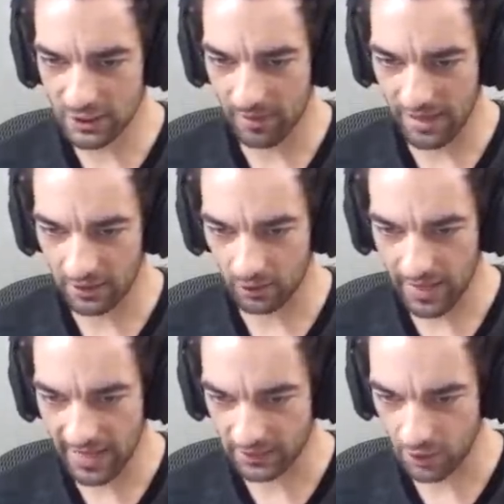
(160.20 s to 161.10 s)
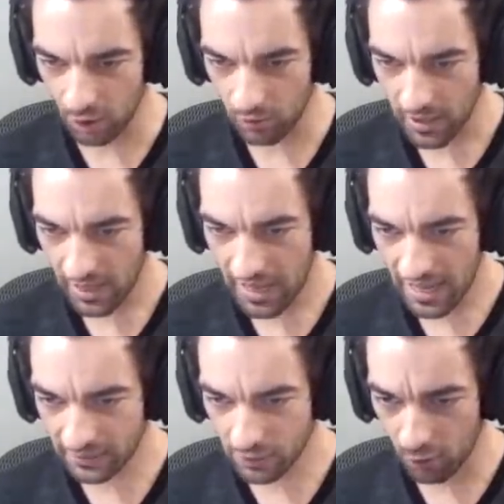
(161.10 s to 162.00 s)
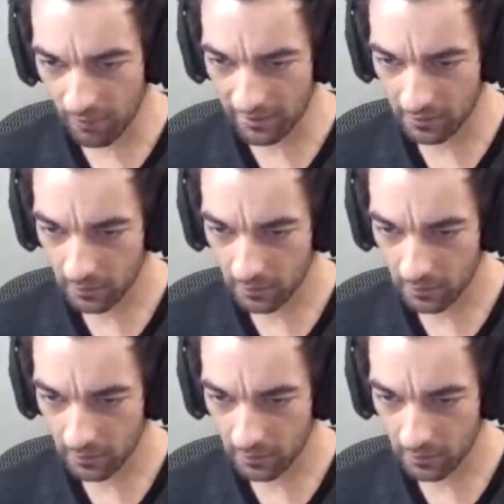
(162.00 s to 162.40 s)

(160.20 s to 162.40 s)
still back here. Heck no. Heck no, man.